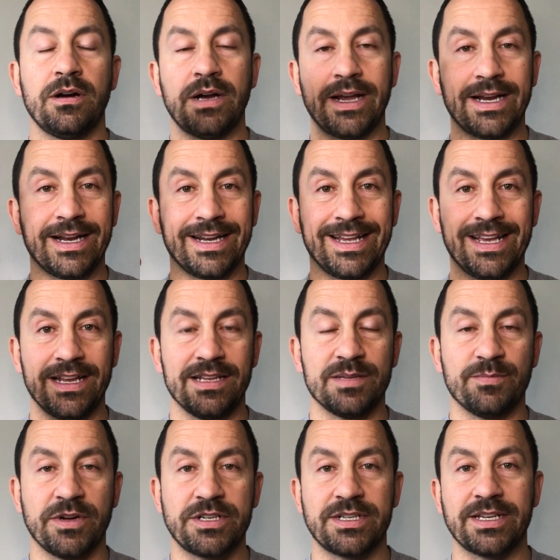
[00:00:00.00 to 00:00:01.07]
I got to get as
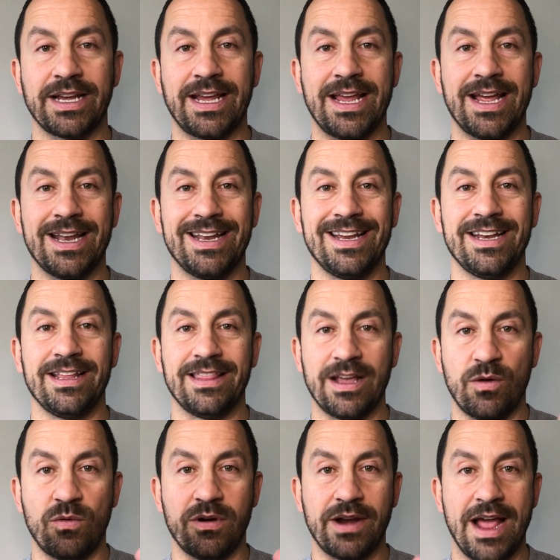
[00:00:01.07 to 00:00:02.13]
much as I can in
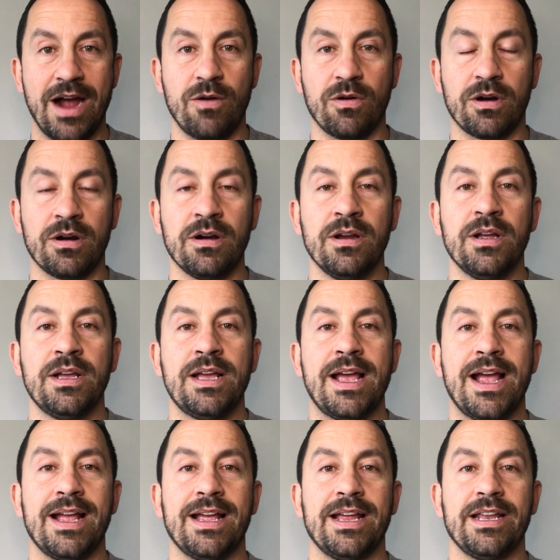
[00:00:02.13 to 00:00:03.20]
that 1 hour.
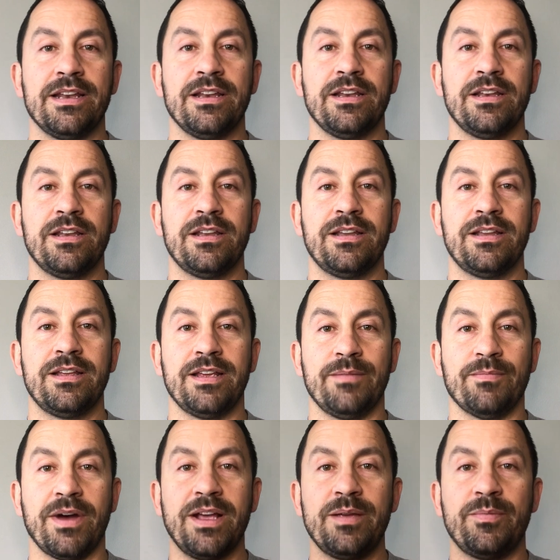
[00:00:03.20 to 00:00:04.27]
And in
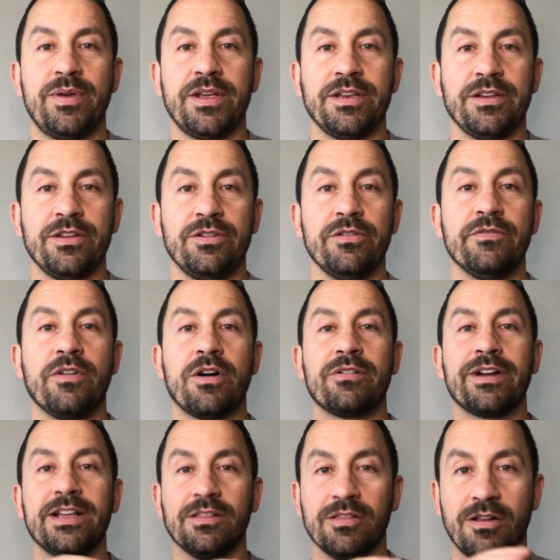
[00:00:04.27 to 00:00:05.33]
my opinion, you've
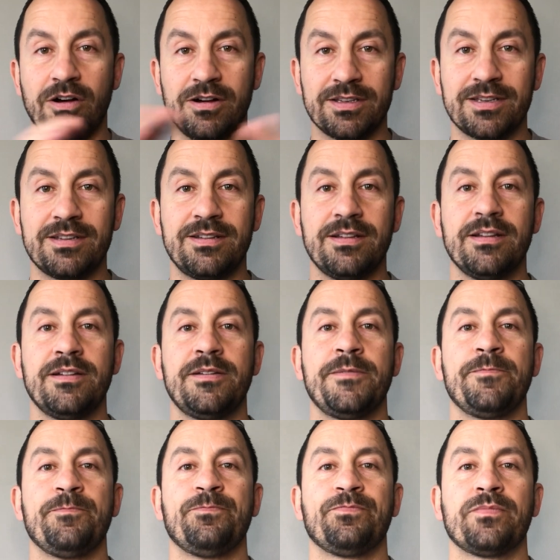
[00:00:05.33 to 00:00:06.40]
already lost
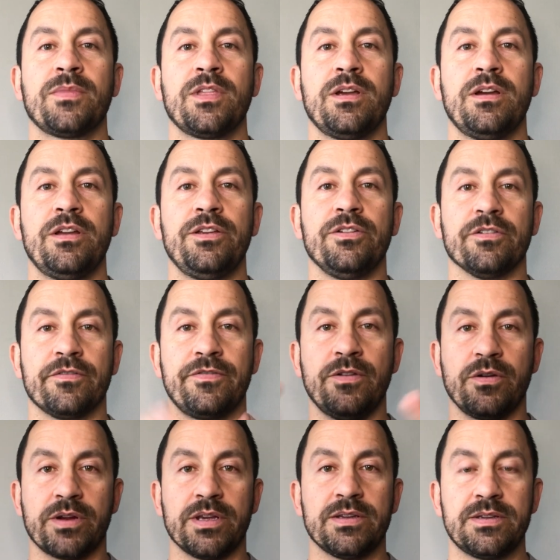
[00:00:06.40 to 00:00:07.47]
your
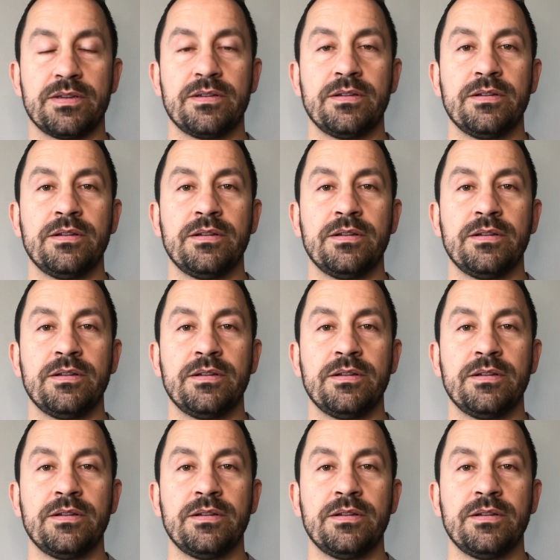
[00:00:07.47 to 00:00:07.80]
focus.